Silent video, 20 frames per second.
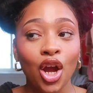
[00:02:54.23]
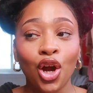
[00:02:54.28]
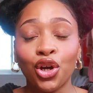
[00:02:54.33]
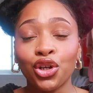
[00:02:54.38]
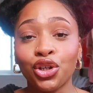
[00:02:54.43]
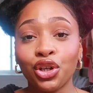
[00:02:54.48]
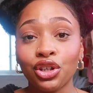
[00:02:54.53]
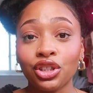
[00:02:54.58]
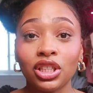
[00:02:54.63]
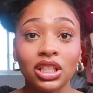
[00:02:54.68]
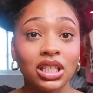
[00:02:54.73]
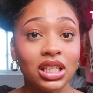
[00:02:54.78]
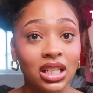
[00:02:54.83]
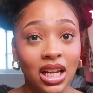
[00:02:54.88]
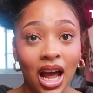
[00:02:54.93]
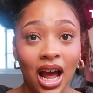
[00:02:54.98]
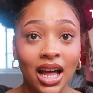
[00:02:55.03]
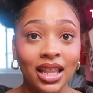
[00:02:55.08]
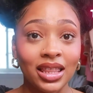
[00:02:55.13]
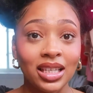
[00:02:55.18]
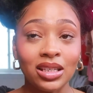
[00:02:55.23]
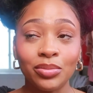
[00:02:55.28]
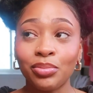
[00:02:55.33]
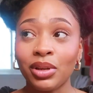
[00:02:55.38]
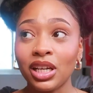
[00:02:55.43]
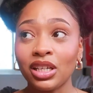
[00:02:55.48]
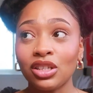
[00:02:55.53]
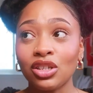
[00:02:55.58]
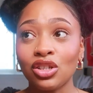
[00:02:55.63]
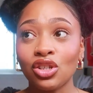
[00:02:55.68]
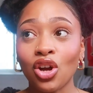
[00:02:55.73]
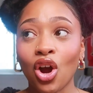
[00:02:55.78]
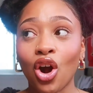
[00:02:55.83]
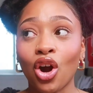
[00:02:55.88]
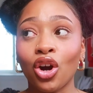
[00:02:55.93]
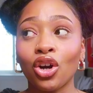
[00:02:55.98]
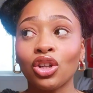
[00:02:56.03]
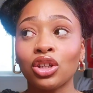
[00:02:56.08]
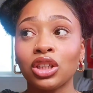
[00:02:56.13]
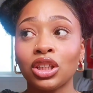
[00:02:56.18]
You're just not. These places
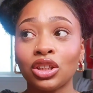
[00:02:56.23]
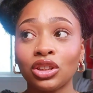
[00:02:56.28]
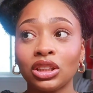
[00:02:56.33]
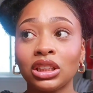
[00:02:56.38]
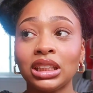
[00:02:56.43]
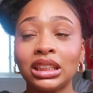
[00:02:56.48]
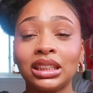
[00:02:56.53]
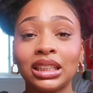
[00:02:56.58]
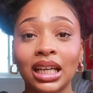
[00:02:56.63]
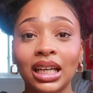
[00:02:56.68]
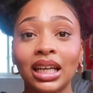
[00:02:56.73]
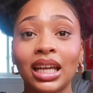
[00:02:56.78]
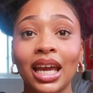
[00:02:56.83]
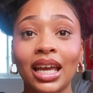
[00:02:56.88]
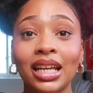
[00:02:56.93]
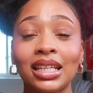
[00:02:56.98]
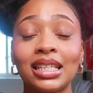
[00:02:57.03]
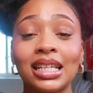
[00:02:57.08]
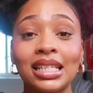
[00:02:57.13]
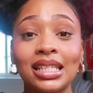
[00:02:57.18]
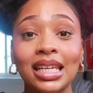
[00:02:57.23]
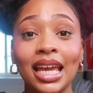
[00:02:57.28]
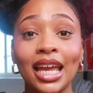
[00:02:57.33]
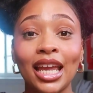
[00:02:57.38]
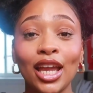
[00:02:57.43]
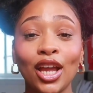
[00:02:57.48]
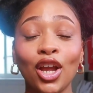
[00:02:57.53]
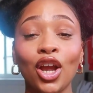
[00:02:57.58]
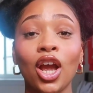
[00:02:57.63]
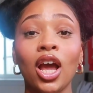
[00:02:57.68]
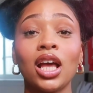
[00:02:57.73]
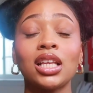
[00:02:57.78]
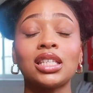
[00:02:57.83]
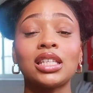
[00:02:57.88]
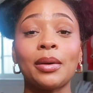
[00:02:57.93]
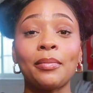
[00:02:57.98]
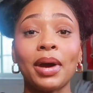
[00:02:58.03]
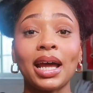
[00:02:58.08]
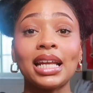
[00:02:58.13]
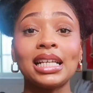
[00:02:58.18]
are literally dedicated to taking
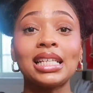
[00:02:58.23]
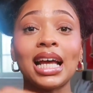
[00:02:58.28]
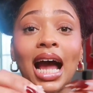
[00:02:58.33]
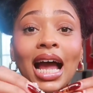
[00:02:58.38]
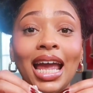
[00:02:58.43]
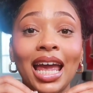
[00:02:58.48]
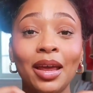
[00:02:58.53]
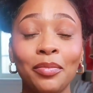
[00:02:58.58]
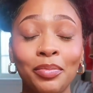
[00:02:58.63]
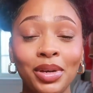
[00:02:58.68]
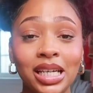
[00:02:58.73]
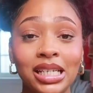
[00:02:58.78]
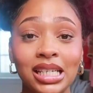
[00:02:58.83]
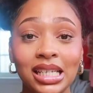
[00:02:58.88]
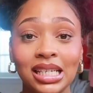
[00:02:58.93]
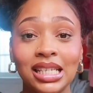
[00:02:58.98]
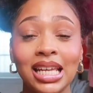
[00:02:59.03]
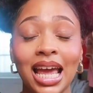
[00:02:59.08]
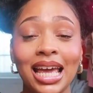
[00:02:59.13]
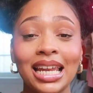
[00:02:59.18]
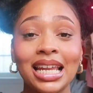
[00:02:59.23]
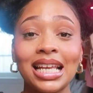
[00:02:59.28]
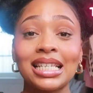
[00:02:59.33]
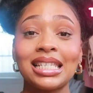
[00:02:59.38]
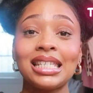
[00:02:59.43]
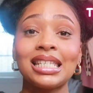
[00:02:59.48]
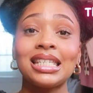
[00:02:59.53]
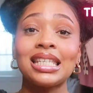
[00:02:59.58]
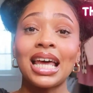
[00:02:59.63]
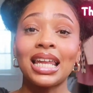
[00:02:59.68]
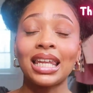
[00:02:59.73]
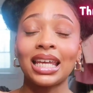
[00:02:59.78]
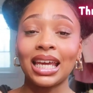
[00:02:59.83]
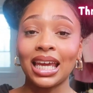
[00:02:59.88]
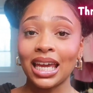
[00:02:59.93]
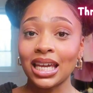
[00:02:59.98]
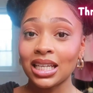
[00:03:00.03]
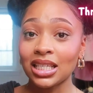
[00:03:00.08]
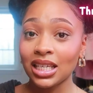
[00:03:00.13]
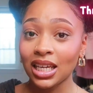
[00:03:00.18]
somebody's high-end pieces and selling
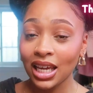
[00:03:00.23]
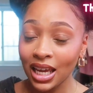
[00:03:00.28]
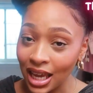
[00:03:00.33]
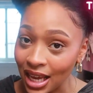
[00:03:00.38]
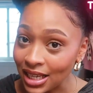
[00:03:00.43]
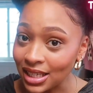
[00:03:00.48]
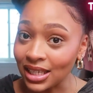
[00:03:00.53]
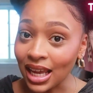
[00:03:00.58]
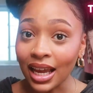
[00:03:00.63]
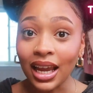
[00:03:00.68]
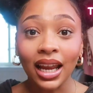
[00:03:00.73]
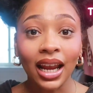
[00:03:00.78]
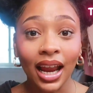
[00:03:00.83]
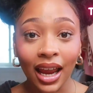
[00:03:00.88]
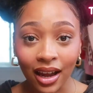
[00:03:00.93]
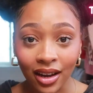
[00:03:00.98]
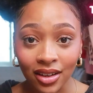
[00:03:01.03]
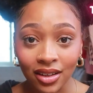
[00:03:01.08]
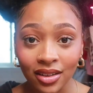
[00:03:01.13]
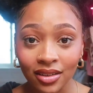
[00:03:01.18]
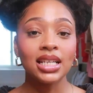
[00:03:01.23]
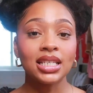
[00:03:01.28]
it secondhand.